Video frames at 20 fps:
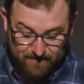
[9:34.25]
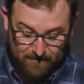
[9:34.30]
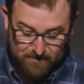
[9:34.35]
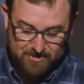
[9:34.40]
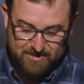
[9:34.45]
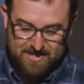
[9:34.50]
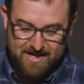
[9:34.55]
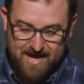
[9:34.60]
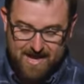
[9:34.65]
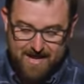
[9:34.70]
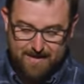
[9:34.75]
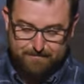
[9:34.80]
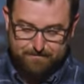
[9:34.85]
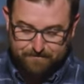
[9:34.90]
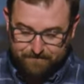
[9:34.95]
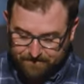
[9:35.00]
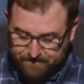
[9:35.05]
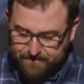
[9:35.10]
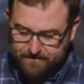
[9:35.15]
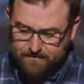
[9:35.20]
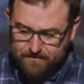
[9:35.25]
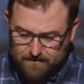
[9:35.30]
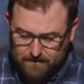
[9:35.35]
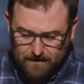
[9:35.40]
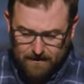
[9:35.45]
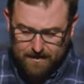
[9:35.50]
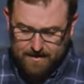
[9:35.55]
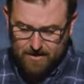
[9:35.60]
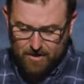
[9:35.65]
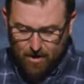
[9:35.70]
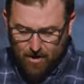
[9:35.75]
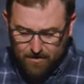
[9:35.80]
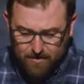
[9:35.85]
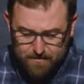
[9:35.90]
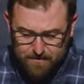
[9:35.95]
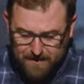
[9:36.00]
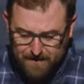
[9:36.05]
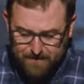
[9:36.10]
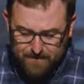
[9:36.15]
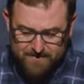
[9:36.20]
Verse 9 and all the
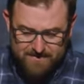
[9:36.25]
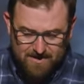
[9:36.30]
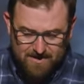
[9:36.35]
people